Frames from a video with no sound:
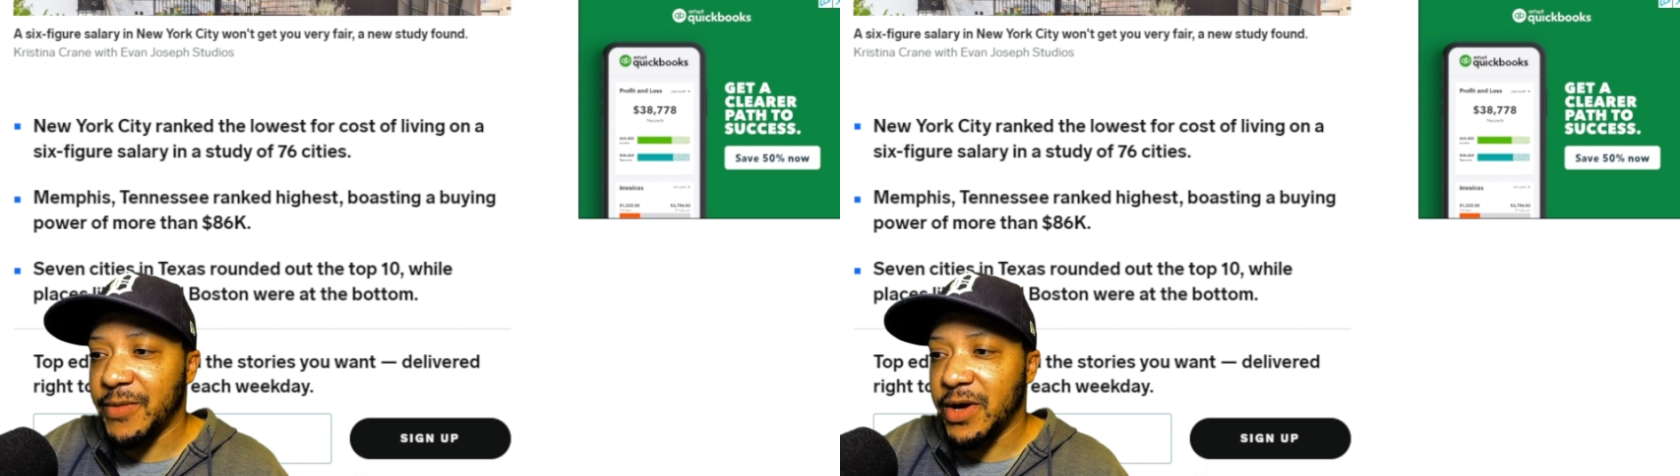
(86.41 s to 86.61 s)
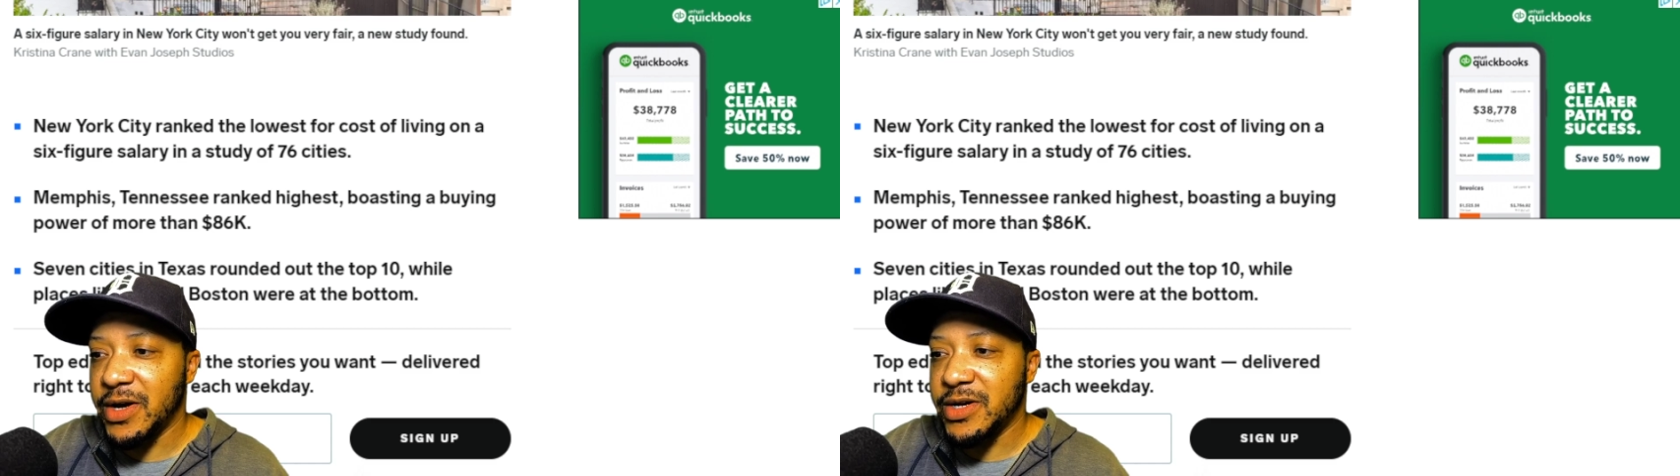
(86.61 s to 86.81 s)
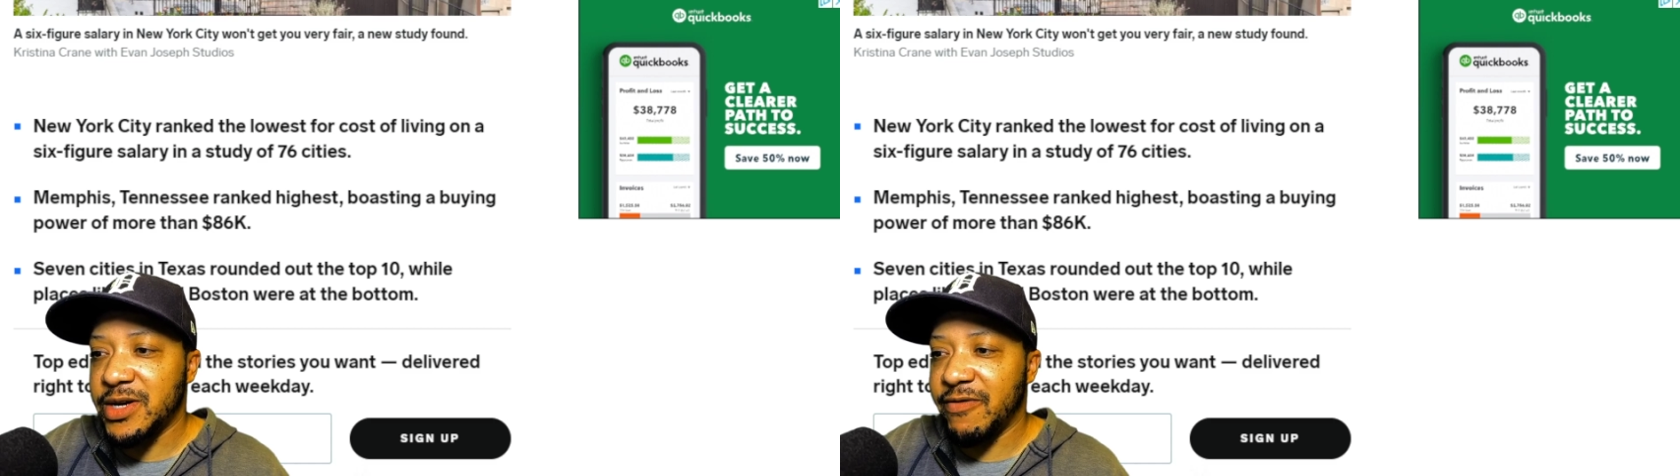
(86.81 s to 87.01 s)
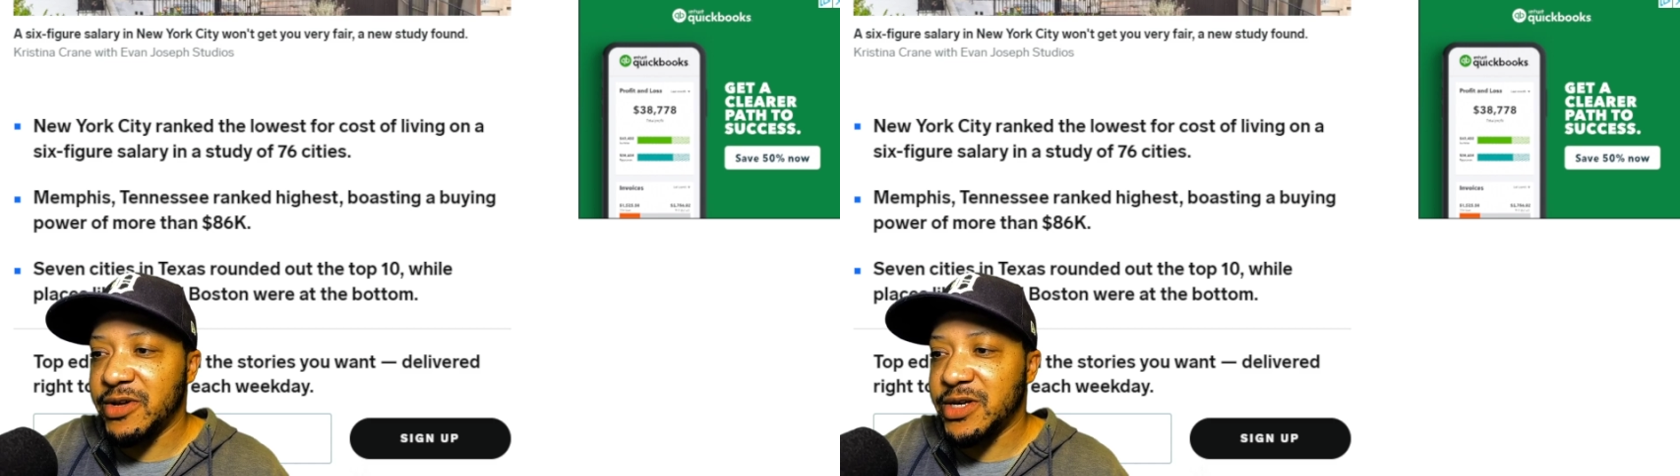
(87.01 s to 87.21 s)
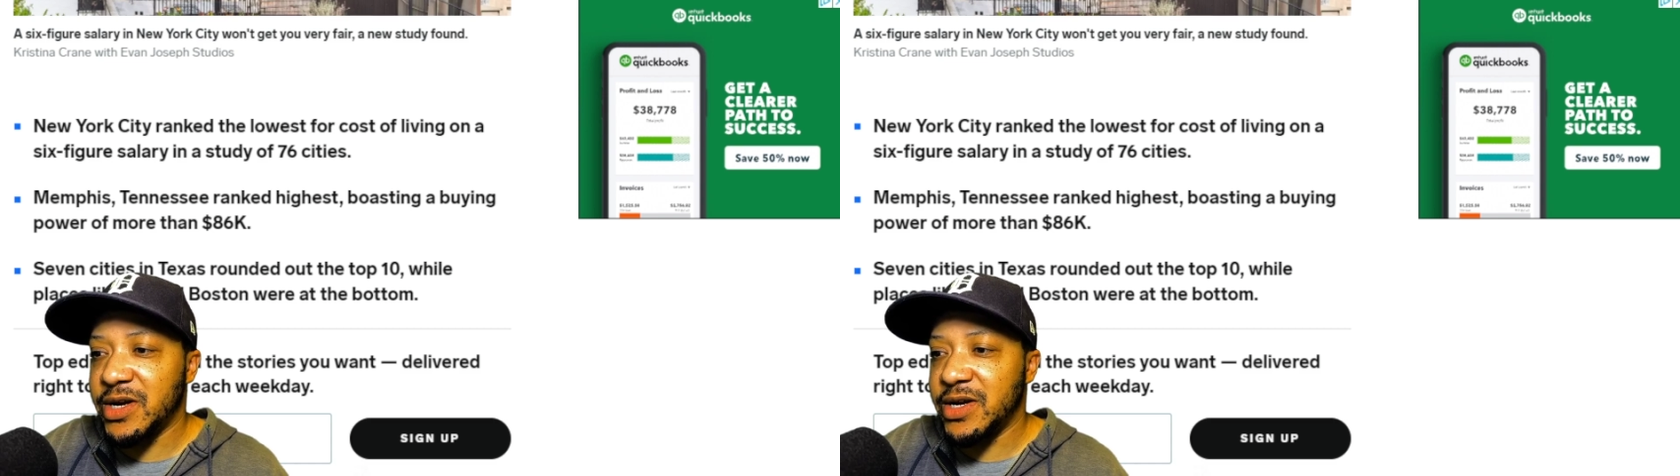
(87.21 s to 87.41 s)
Seven
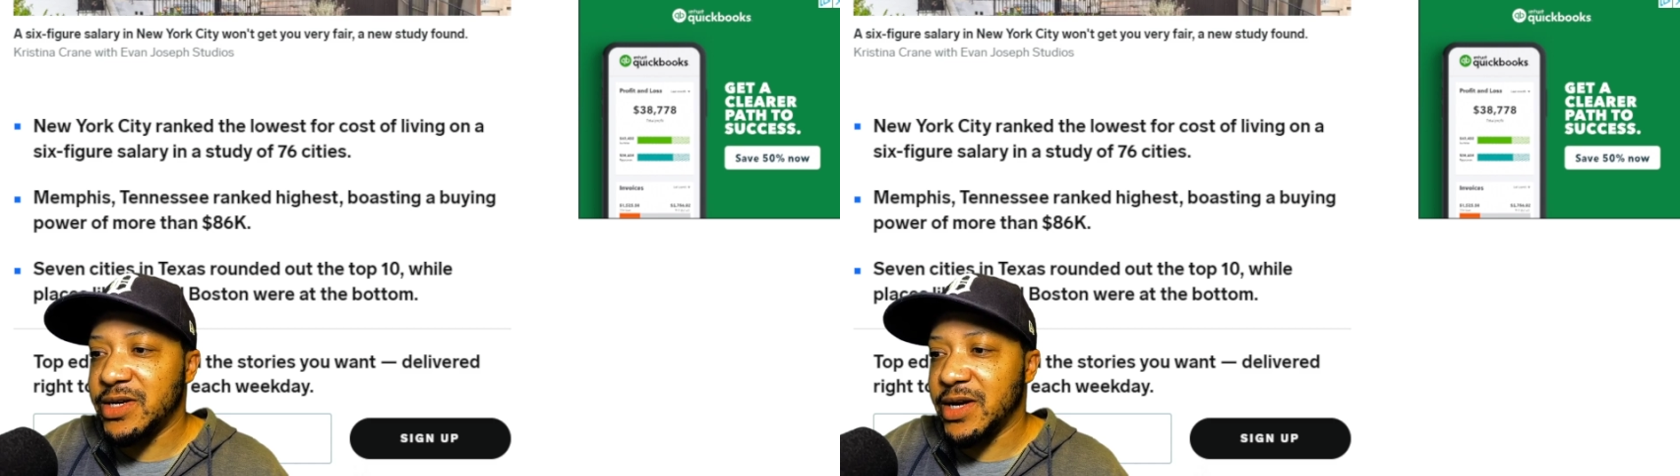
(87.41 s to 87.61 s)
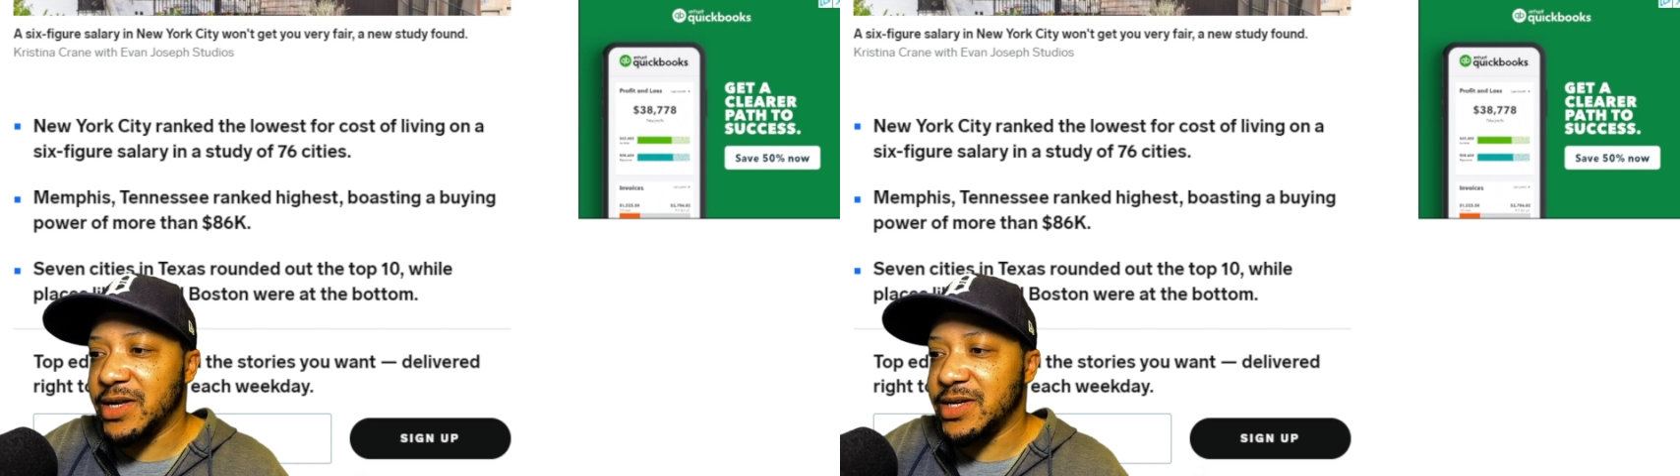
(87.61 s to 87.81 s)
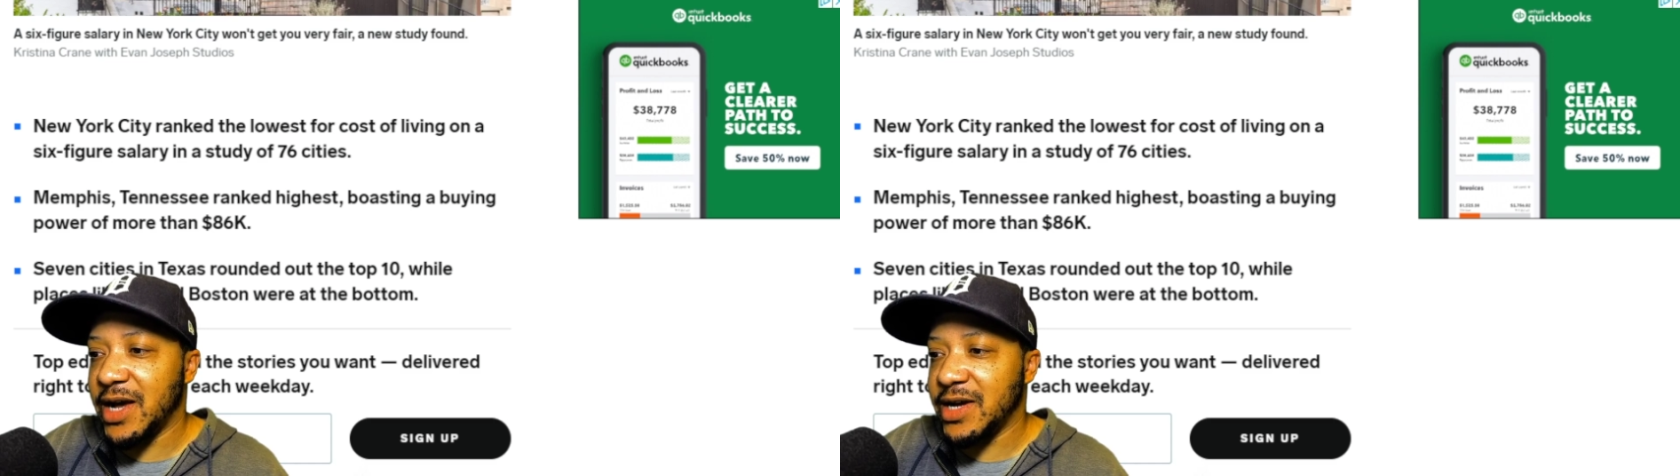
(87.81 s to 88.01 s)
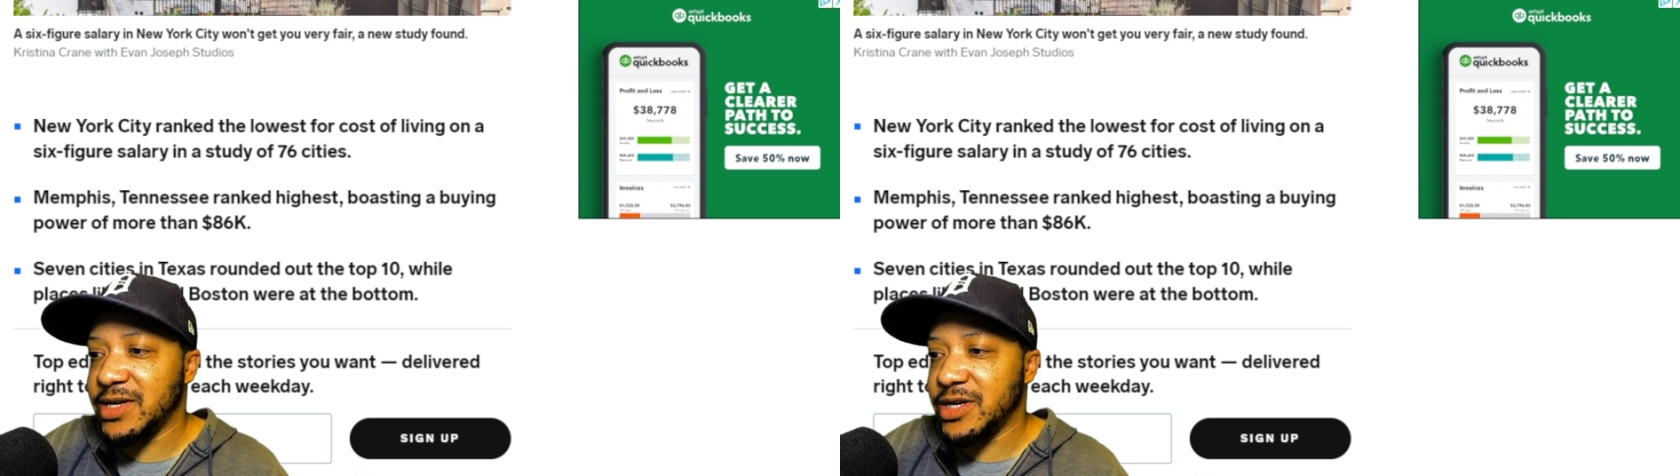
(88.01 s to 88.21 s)
cities in Texas